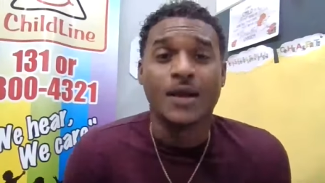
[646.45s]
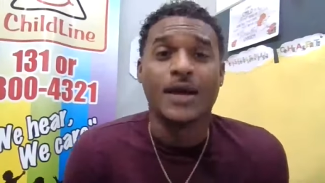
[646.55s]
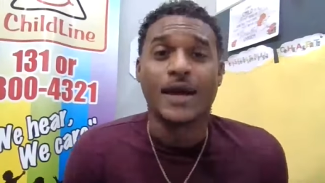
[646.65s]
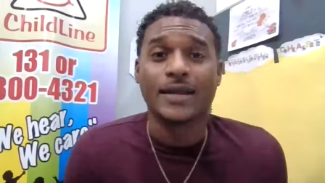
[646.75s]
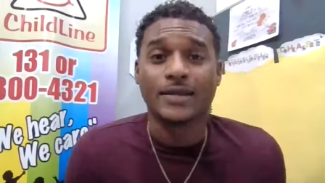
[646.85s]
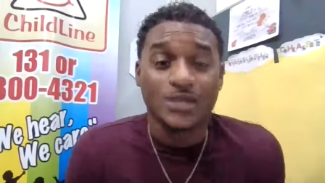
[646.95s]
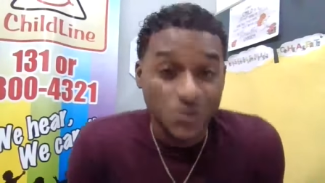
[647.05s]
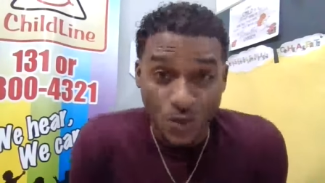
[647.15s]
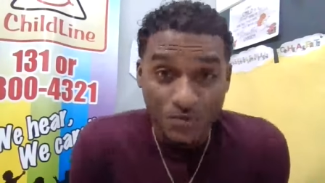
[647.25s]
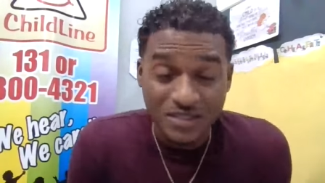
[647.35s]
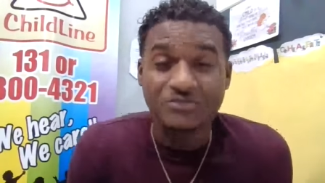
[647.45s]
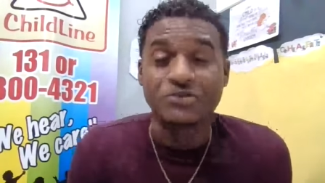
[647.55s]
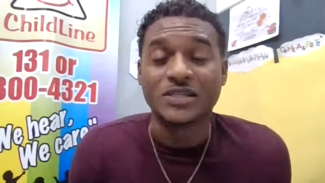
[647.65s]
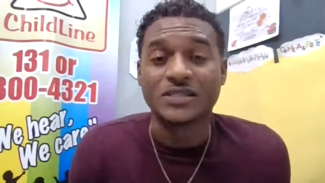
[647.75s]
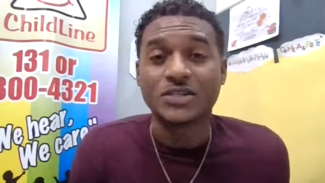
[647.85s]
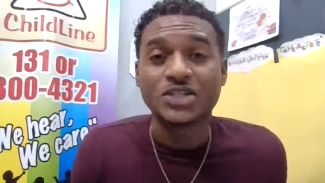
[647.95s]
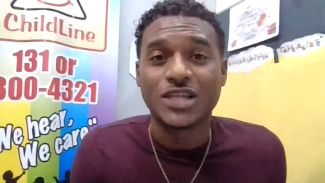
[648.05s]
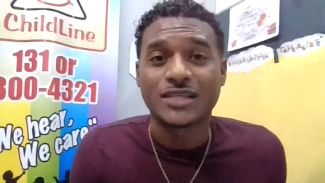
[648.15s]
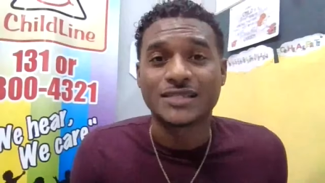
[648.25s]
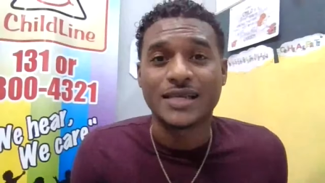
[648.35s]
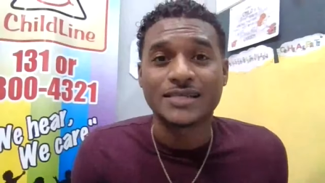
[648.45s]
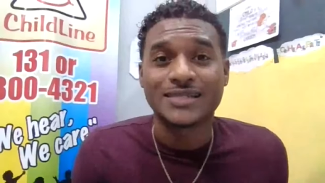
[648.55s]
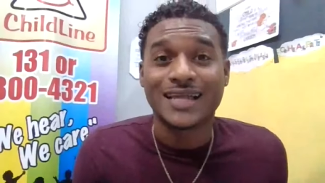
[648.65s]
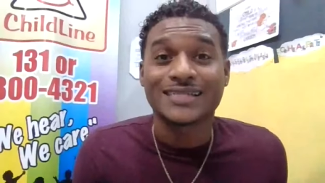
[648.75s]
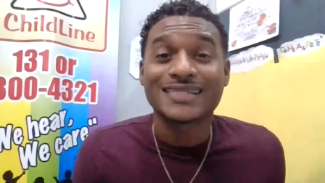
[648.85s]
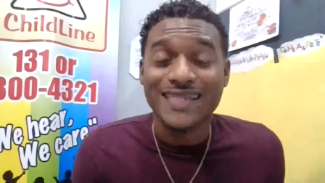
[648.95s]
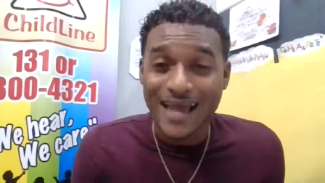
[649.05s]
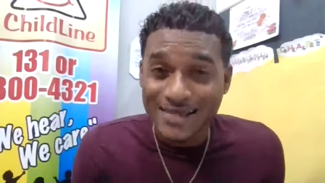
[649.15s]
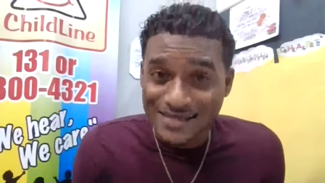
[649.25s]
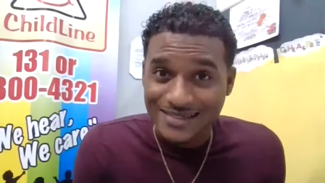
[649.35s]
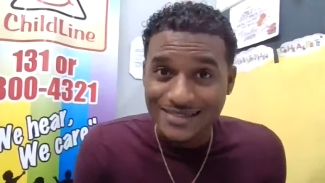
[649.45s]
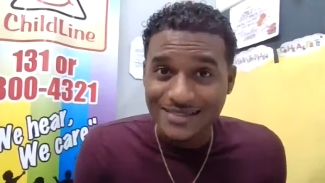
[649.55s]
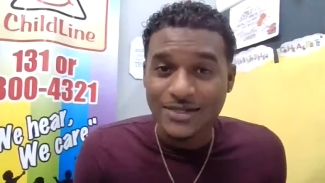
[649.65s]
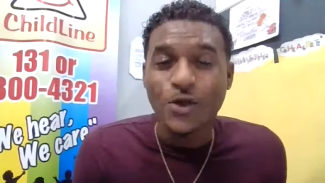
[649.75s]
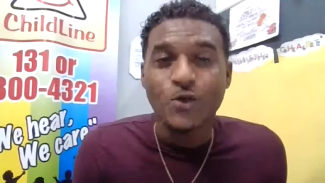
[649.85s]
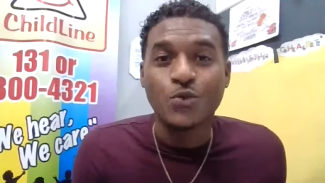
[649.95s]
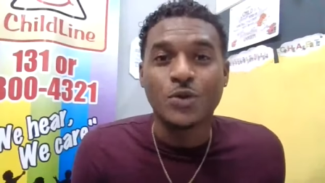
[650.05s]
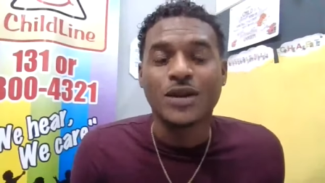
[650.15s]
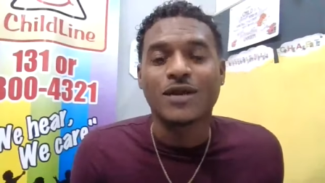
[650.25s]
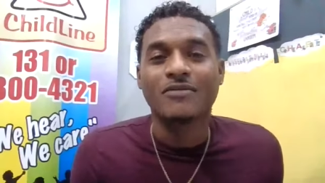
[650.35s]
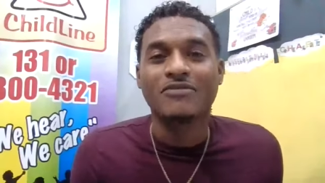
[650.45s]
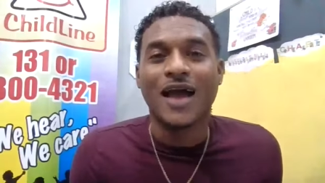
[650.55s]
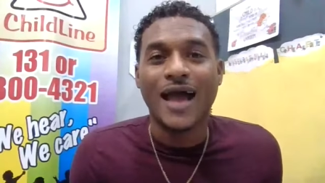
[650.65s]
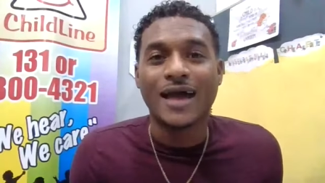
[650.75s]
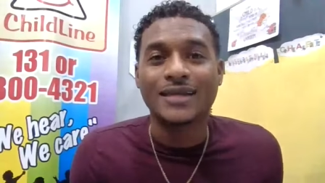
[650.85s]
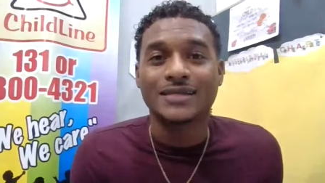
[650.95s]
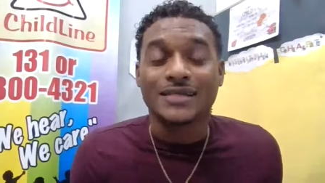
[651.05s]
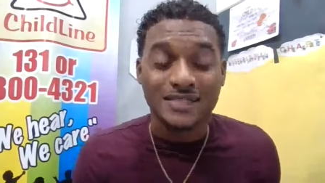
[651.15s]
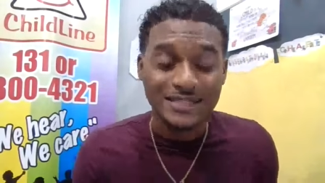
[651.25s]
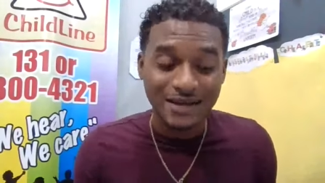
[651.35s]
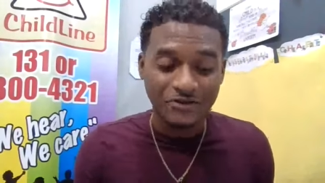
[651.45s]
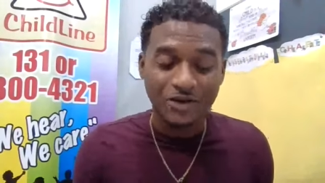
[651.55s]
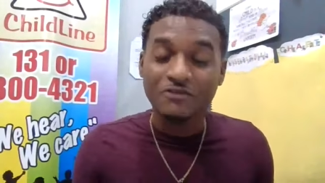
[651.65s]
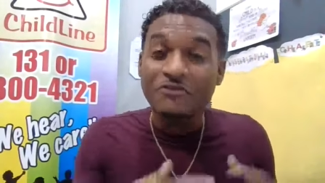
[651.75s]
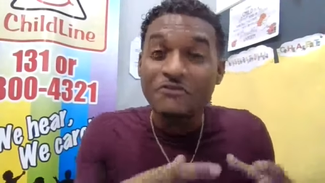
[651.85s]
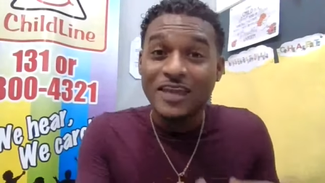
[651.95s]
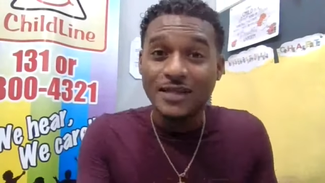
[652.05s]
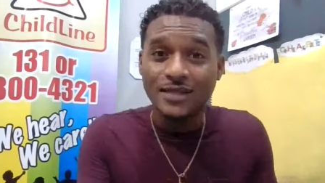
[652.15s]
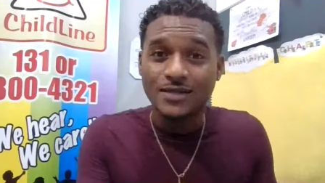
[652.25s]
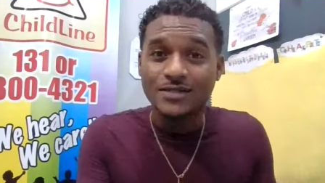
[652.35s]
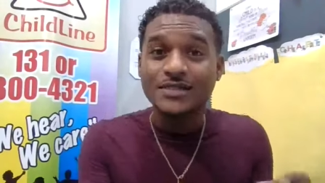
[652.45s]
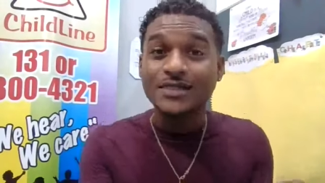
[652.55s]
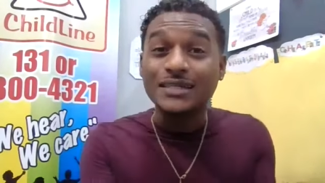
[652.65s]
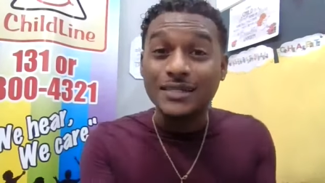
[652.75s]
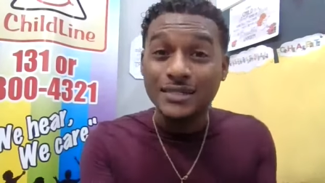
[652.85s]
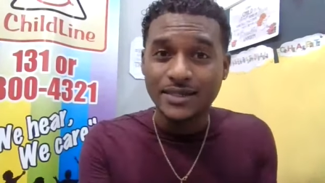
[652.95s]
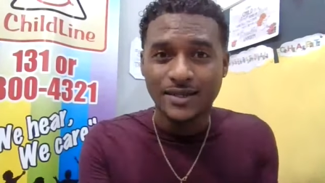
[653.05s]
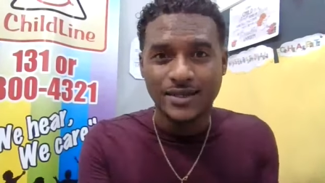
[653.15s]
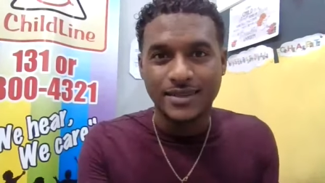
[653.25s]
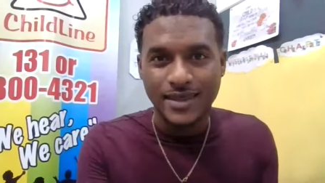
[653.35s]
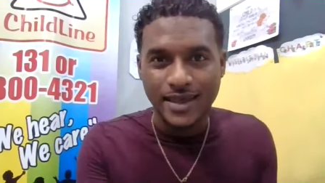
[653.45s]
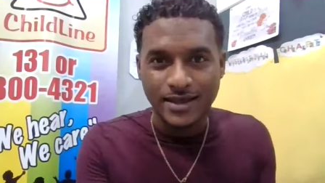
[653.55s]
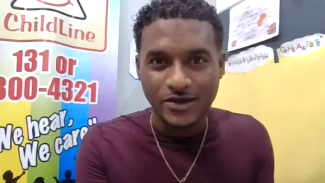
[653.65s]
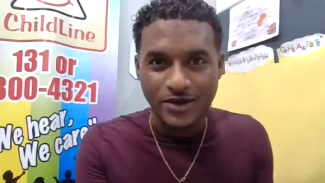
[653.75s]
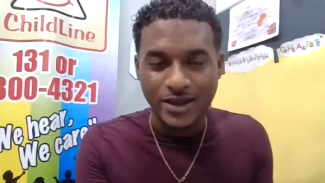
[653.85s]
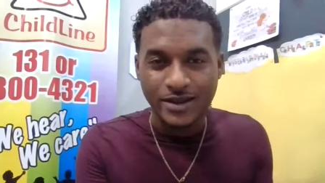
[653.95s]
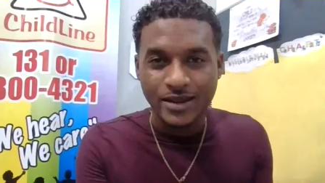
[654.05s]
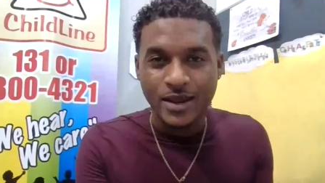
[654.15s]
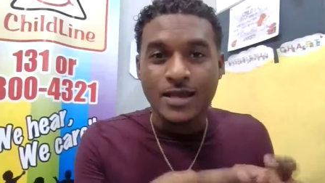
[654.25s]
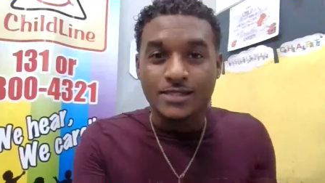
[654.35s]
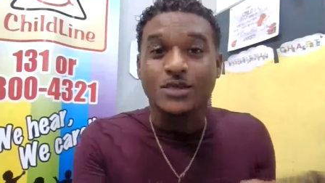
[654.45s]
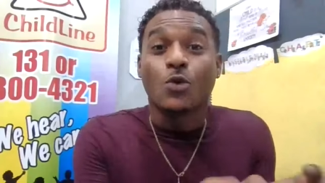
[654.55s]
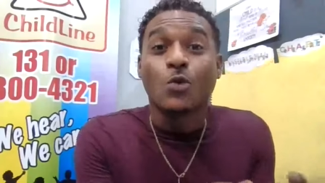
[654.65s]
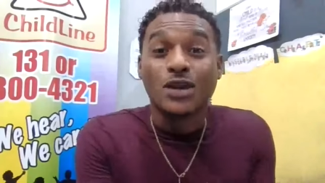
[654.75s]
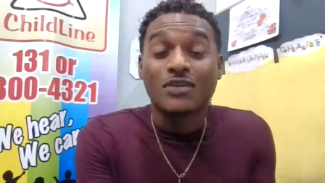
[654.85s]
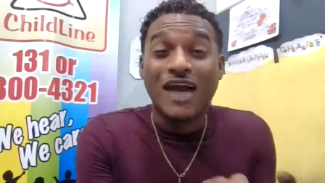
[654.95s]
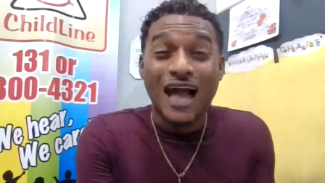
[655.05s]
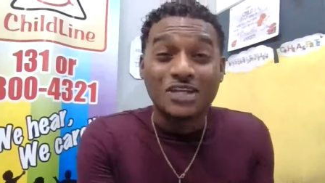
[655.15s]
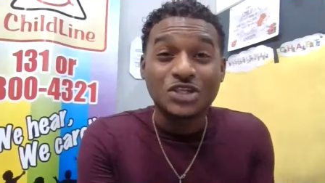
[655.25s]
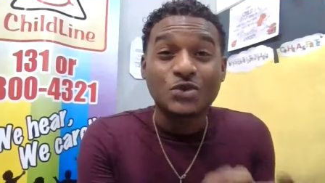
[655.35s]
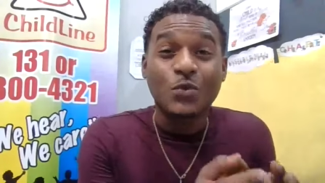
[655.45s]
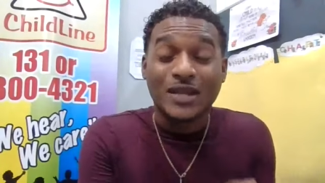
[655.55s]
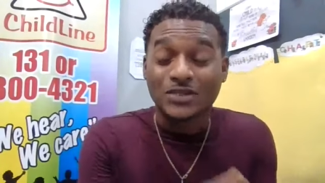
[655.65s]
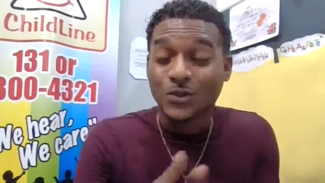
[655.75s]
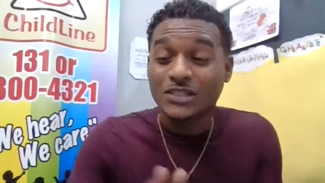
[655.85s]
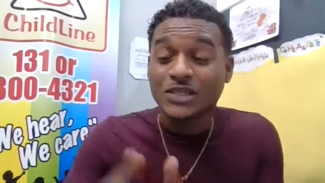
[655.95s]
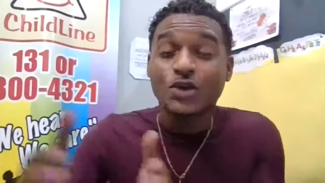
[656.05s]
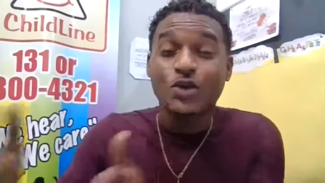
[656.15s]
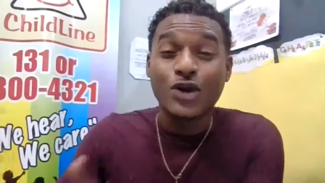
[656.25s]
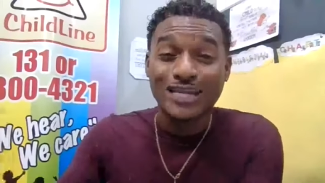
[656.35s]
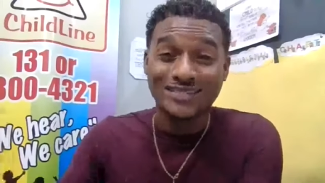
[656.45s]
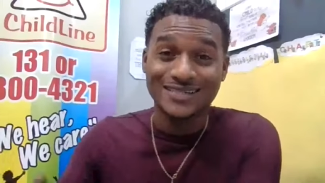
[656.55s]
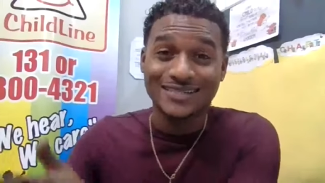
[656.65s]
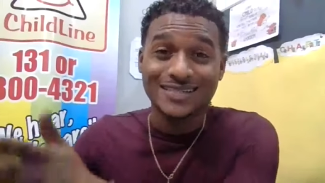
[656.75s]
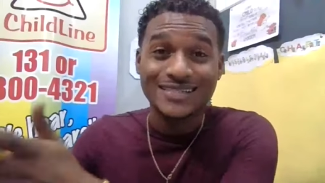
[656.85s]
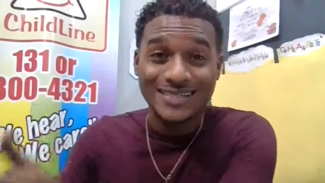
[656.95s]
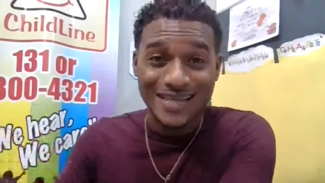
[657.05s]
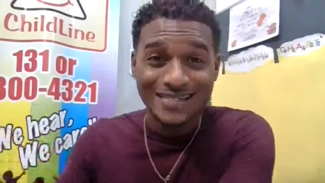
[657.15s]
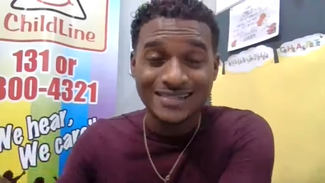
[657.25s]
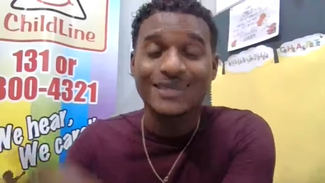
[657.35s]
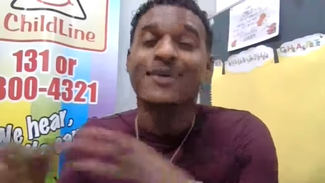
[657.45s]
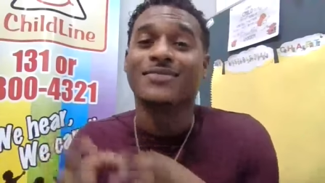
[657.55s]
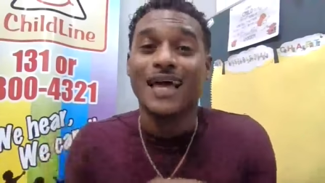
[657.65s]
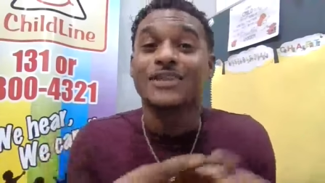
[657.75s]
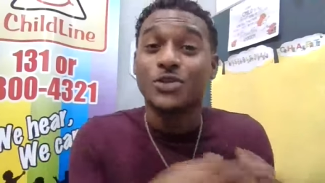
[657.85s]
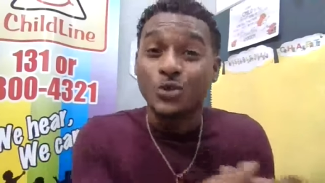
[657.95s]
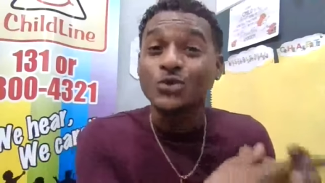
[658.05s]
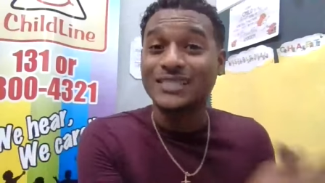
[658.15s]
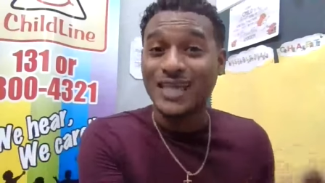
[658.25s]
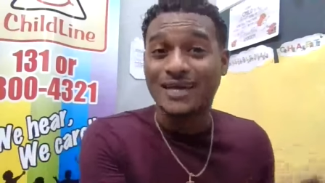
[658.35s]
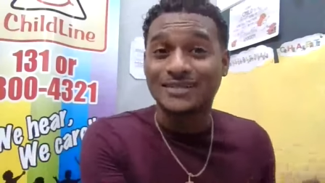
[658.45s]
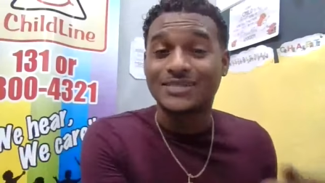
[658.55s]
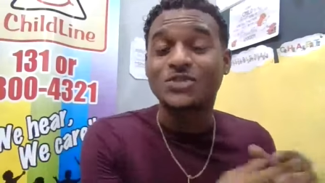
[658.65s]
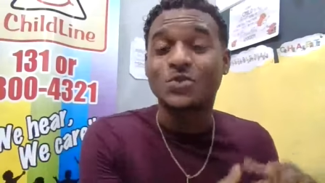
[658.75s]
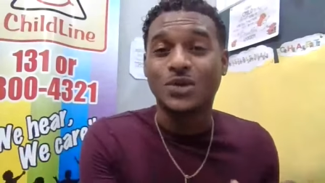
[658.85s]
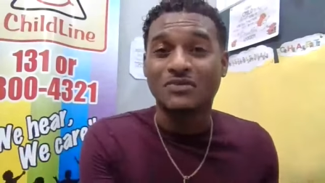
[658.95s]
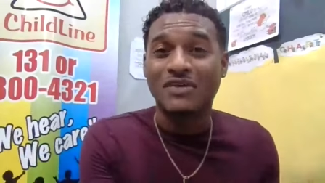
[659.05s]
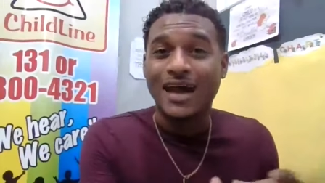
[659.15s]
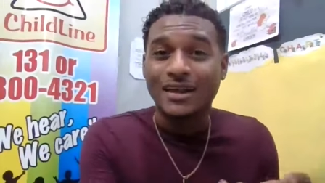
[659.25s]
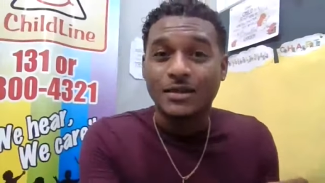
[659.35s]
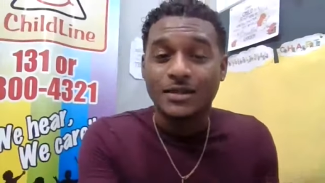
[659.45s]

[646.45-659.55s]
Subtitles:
and there's one bit of research that says that scientists who would have had several failures earlier in their career would have actually went on to greater success than those scientists who would have had